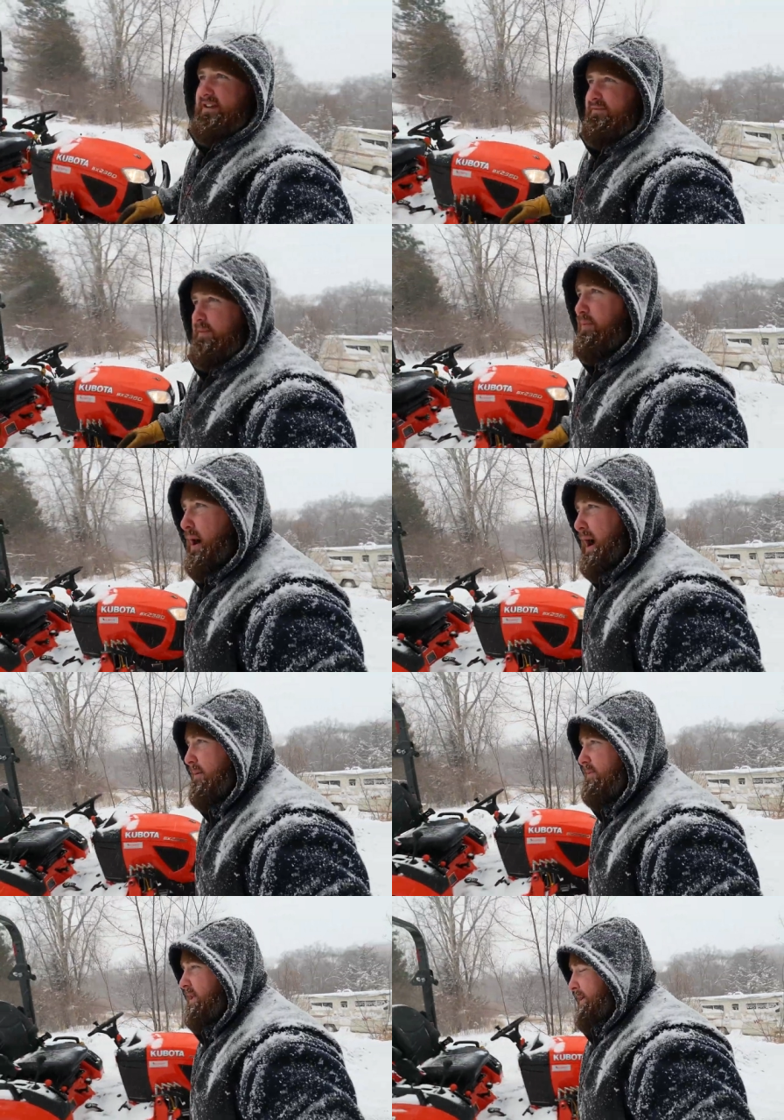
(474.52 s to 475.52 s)
giving me
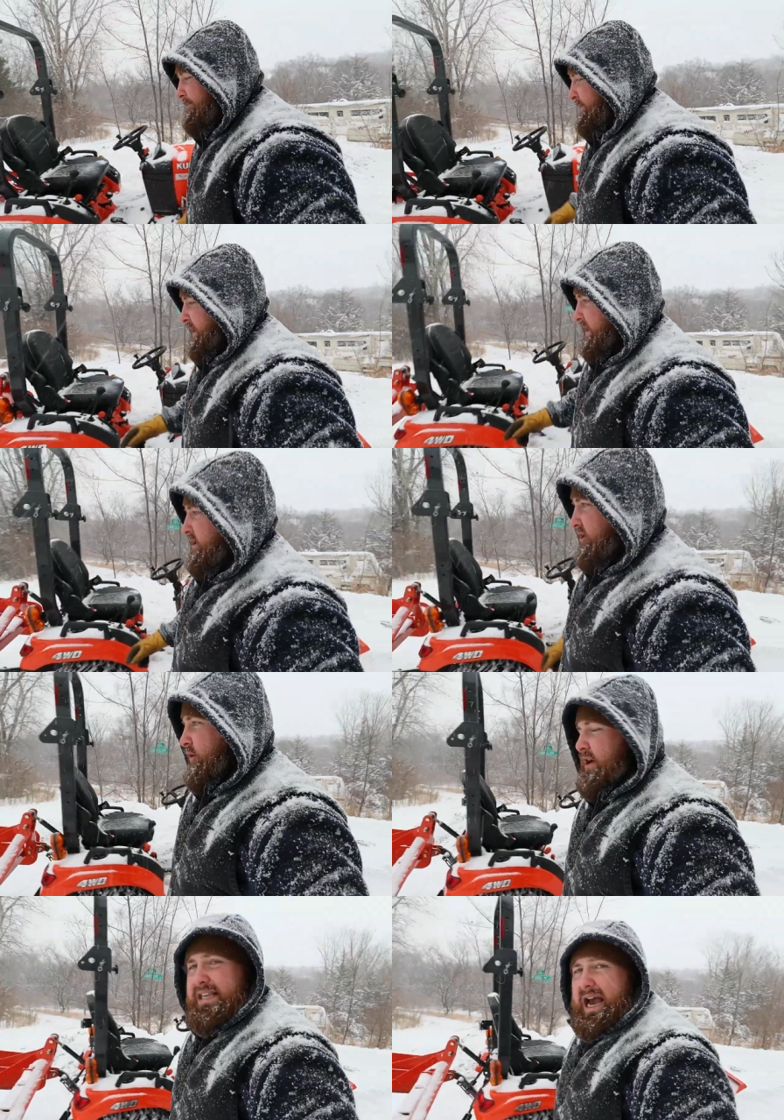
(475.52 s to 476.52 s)
problems. She
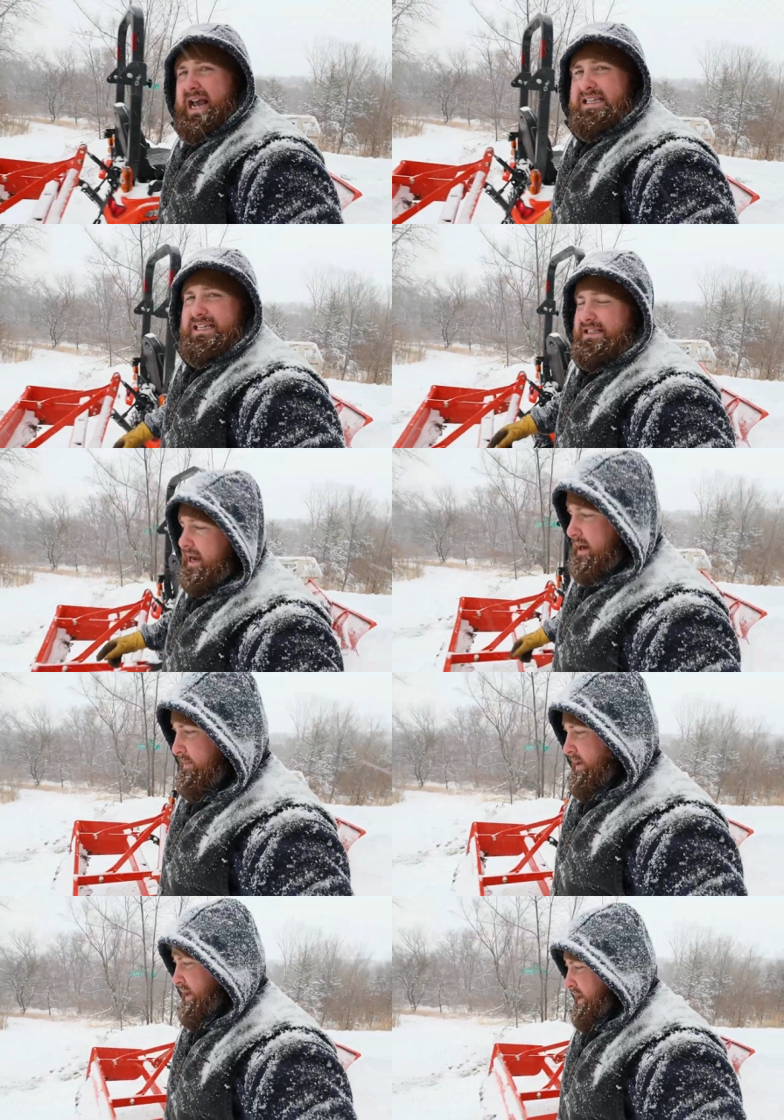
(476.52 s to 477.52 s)
always ices
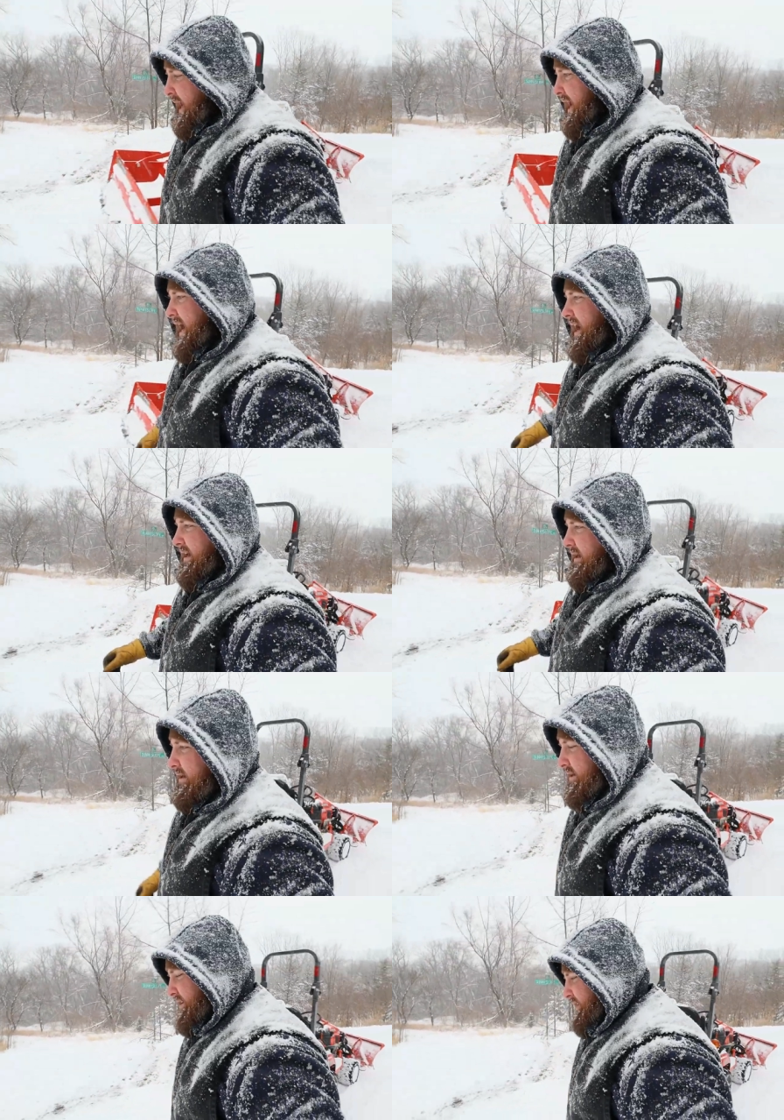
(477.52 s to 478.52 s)
up. I got a
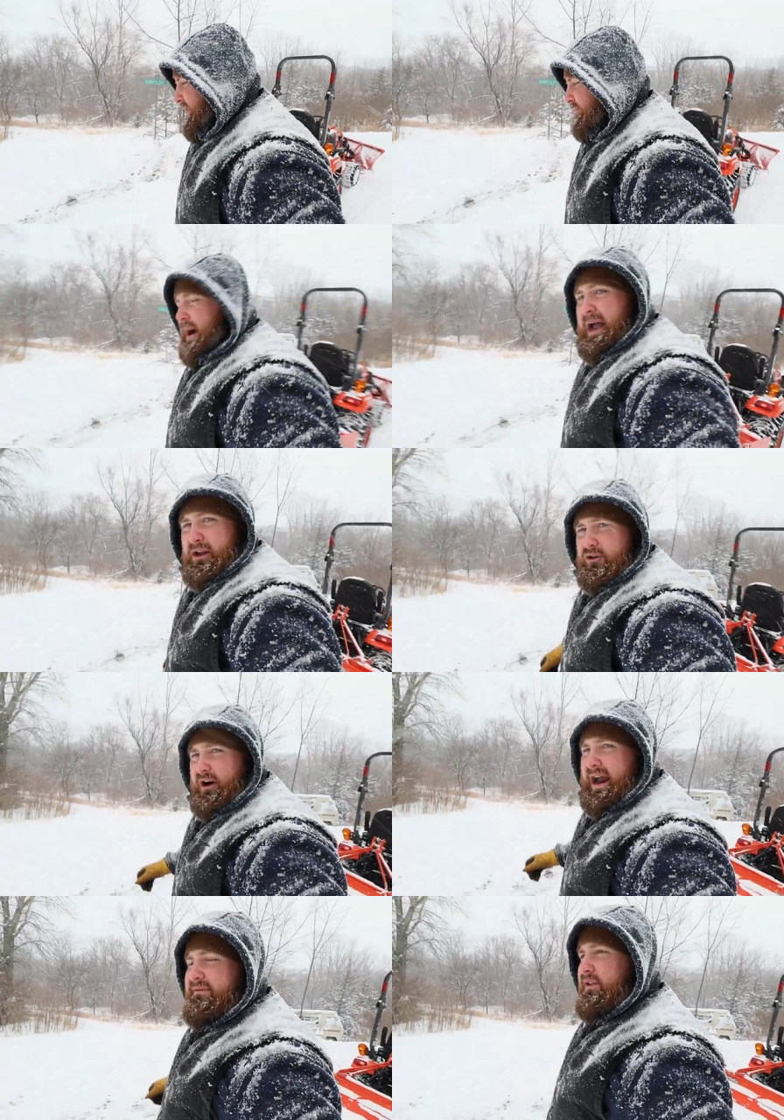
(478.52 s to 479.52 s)
pile of
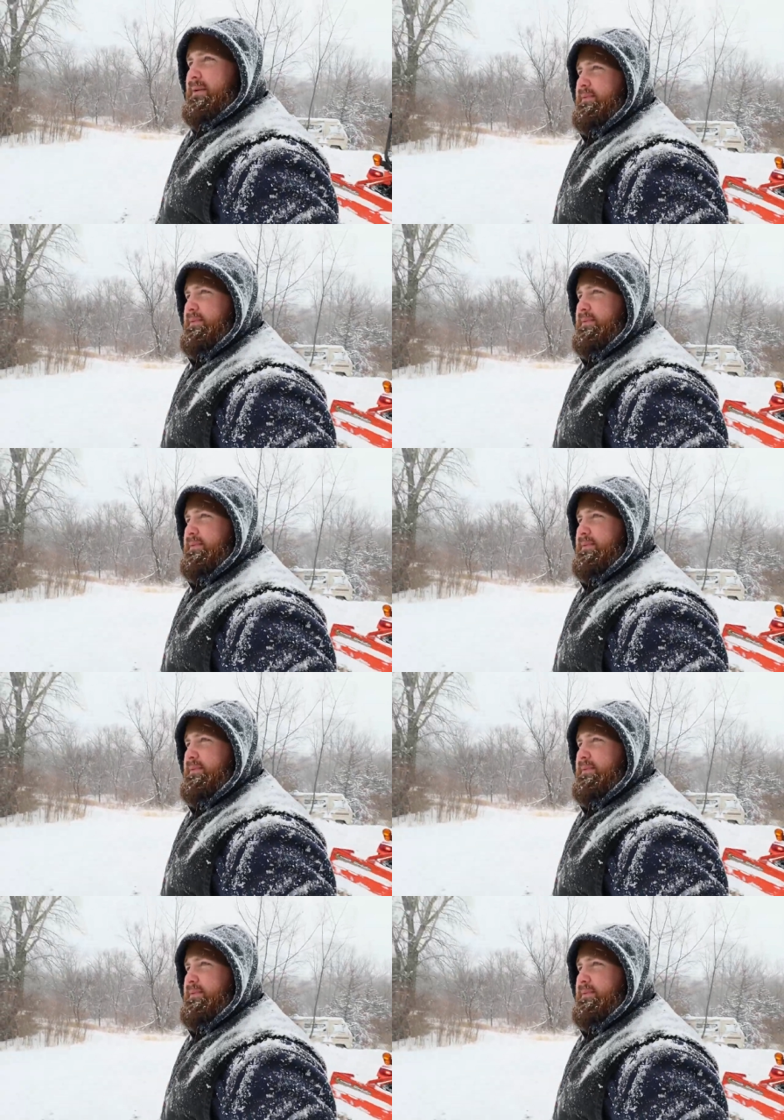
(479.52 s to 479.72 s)
gravel